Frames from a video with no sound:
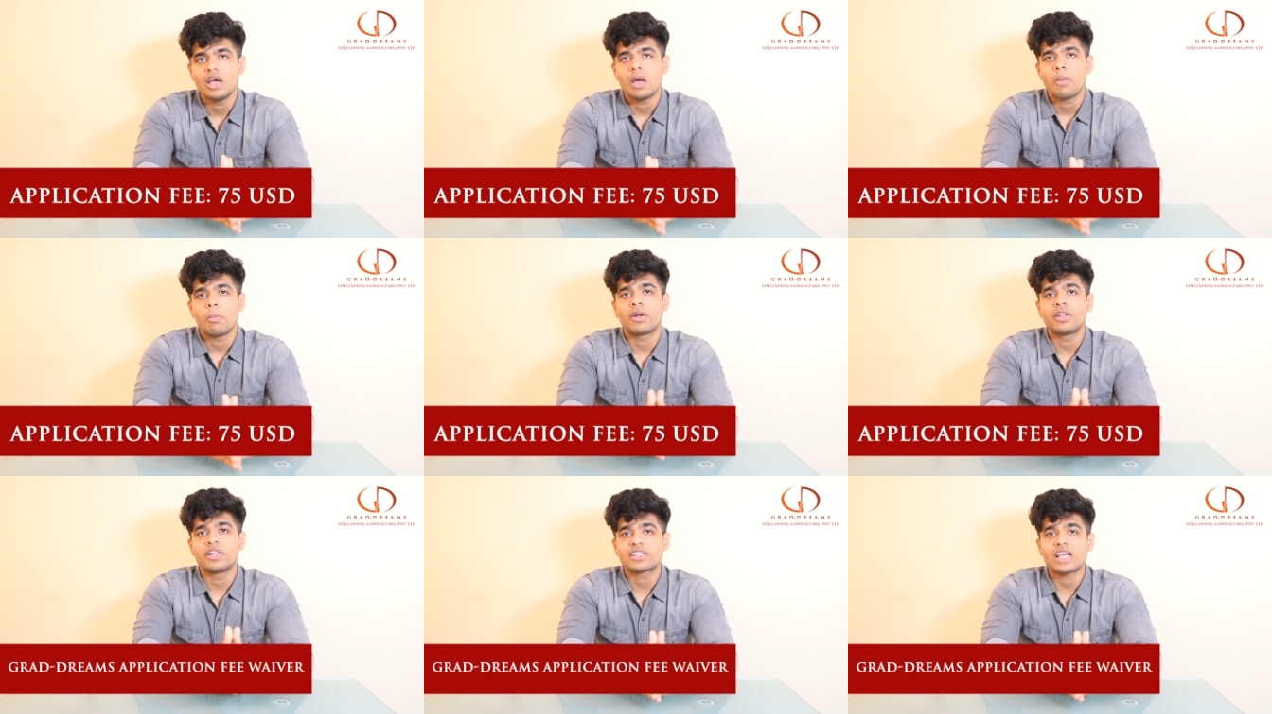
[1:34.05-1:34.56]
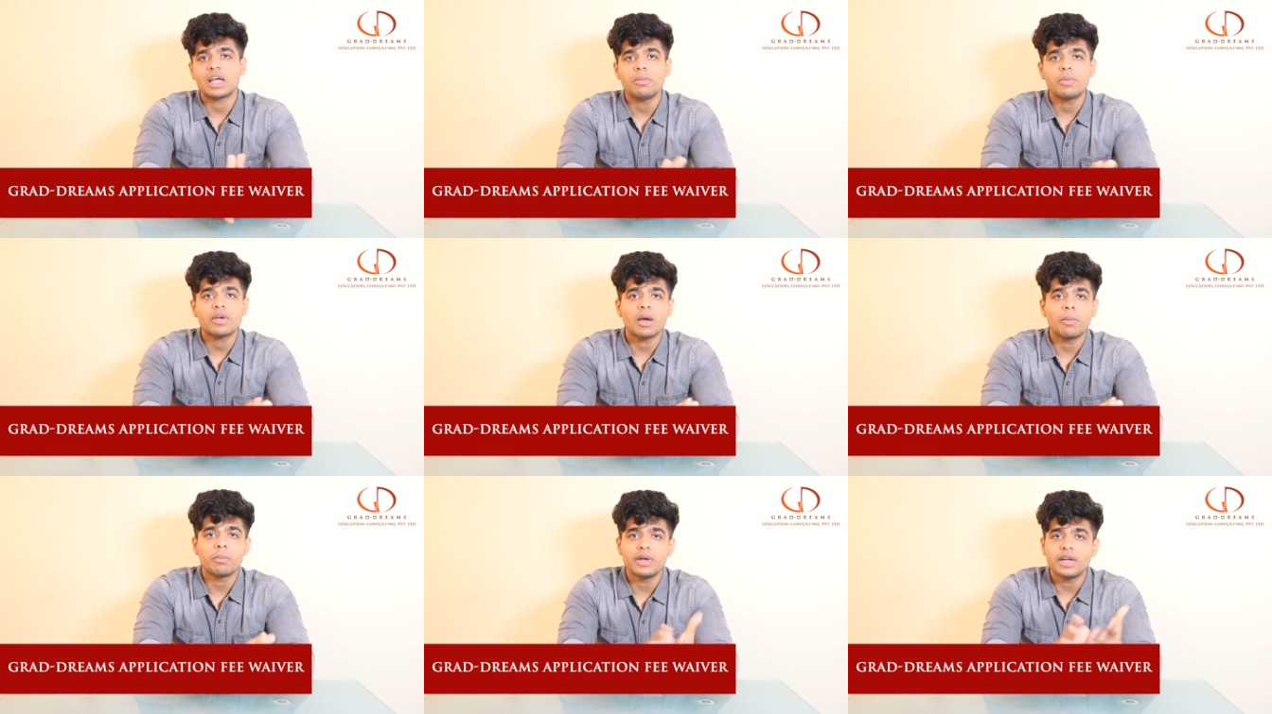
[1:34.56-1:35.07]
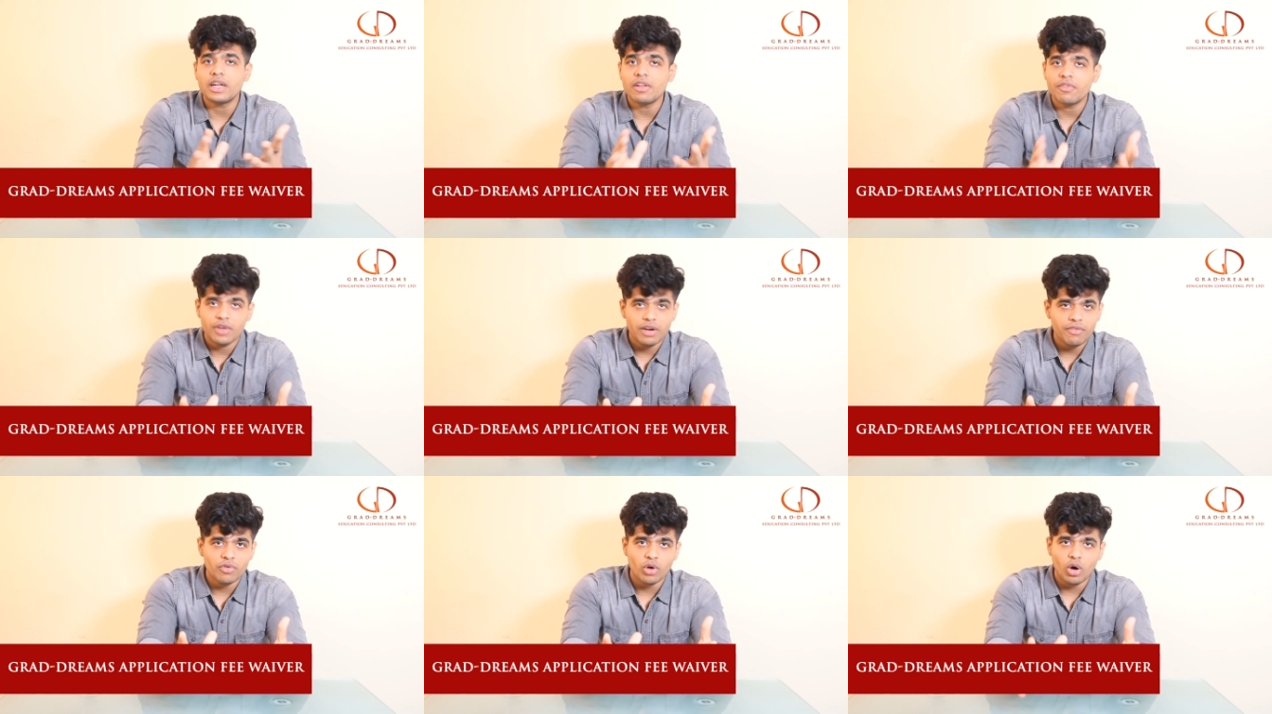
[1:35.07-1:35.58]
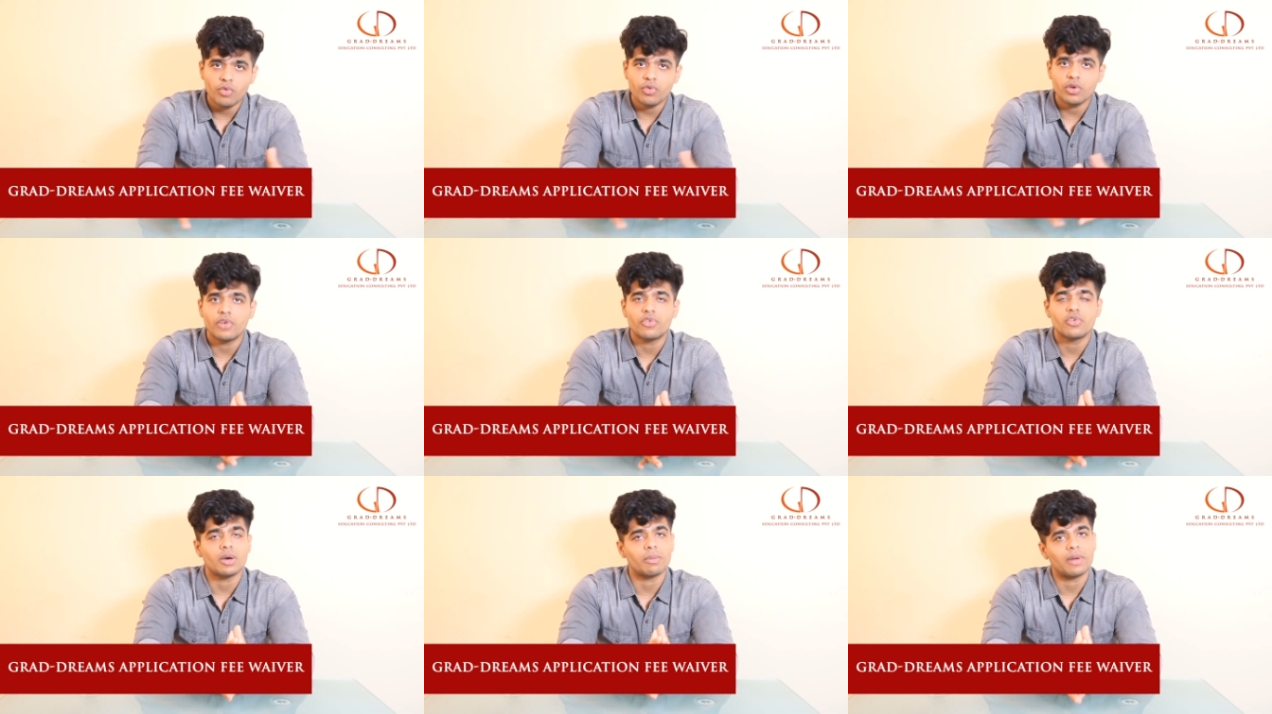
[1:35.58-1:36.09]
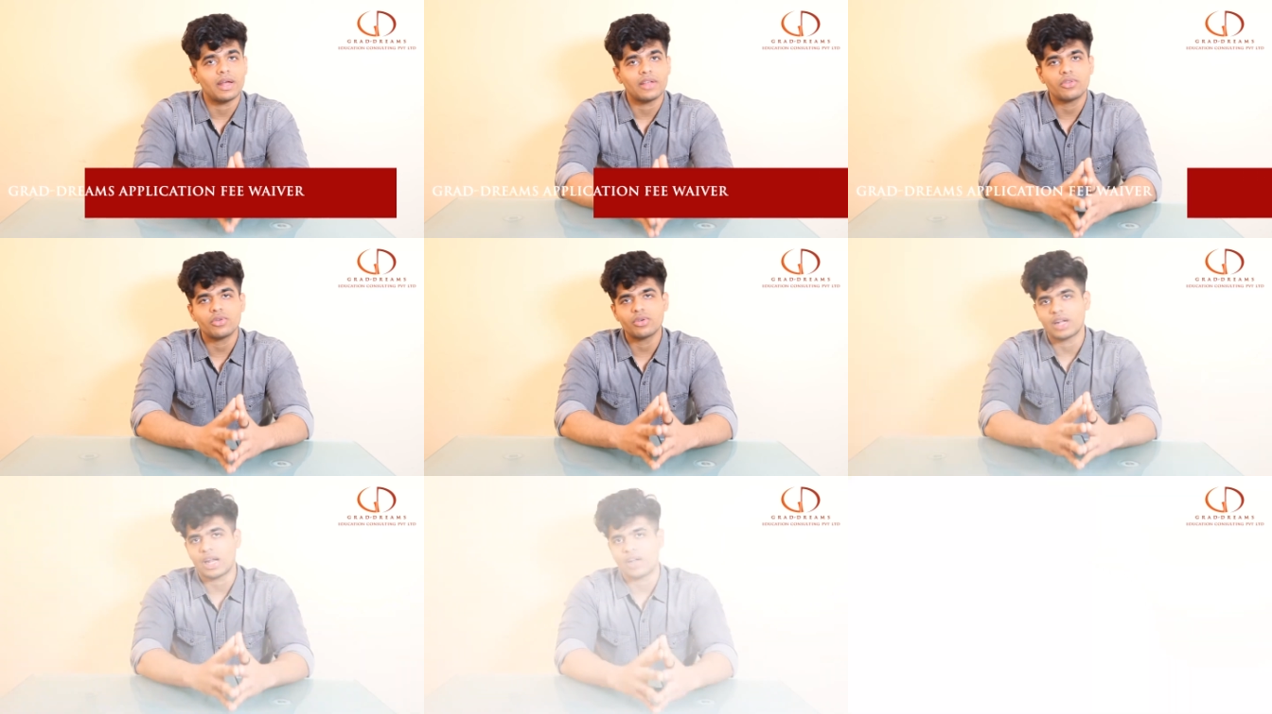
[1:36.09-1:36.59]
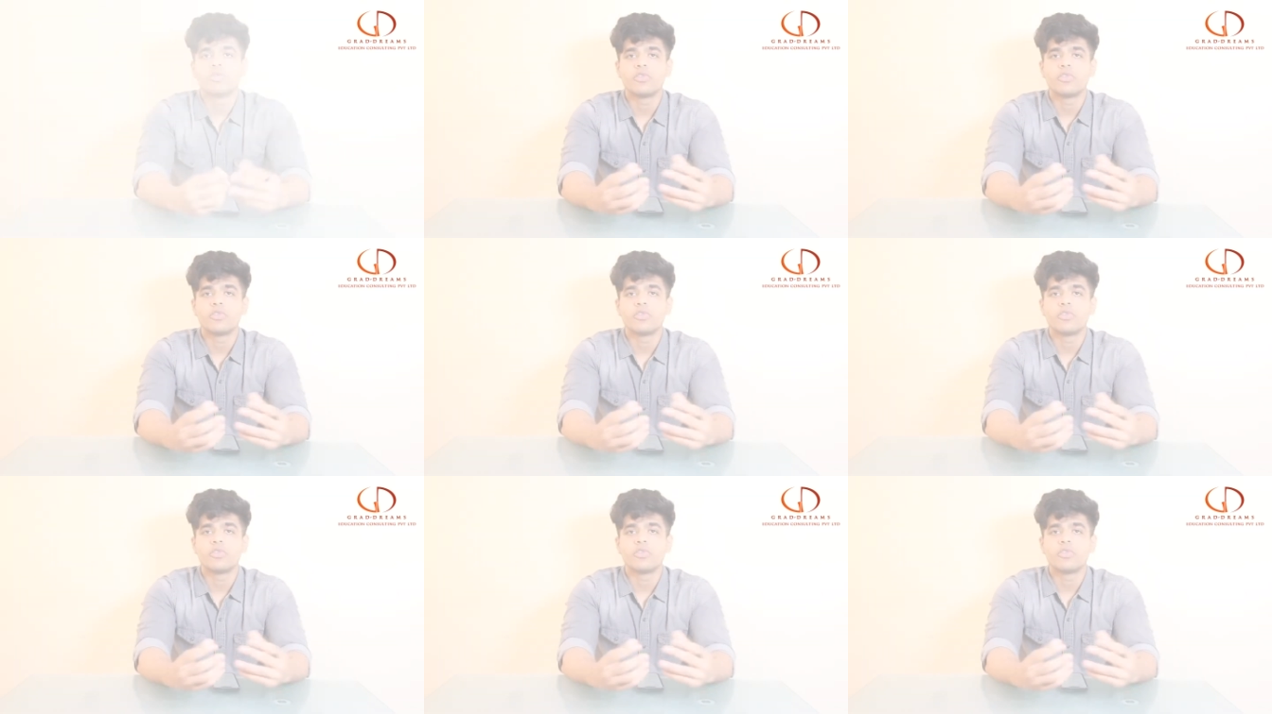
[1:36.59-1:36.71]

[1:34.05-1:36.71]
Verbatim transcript: but this can be completely waived off if you apply through Grad.